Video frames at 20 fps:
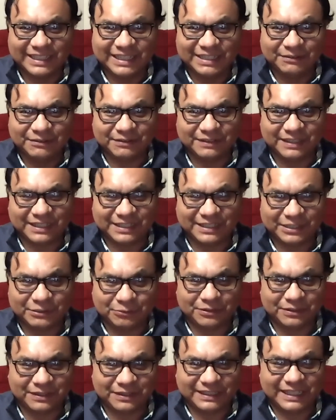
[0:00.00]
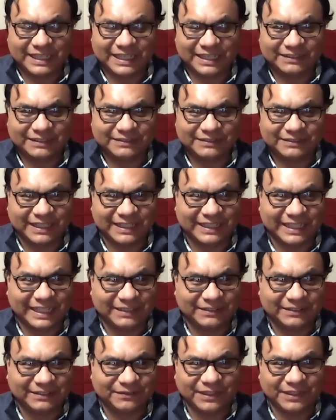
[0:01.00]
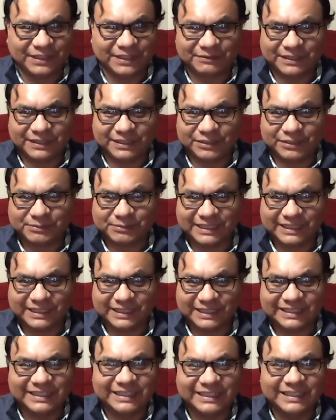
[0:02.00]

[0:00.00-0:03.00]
without you worrying how that font would display.